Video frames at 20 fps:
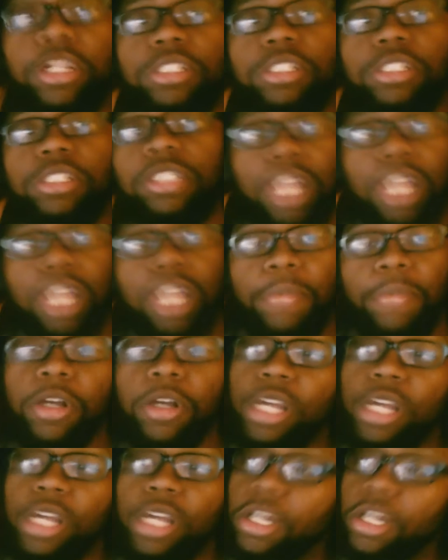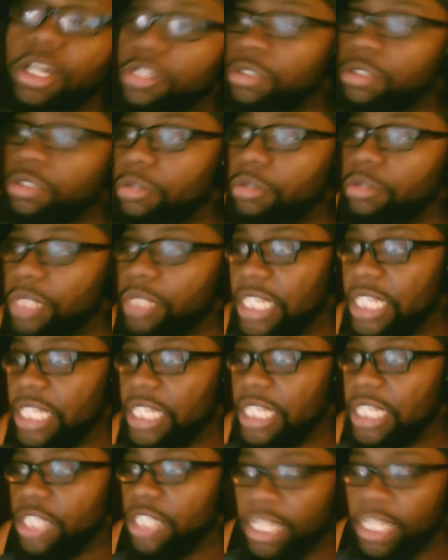I also teach at
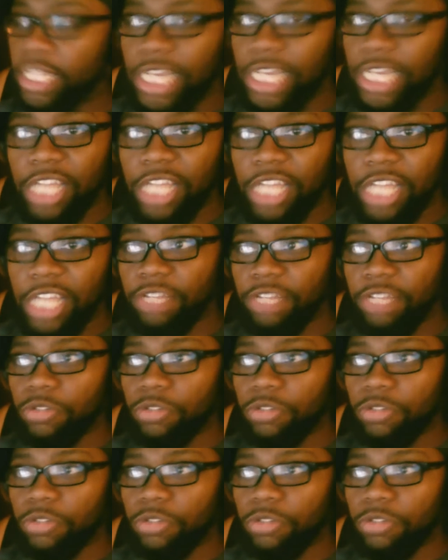the college level,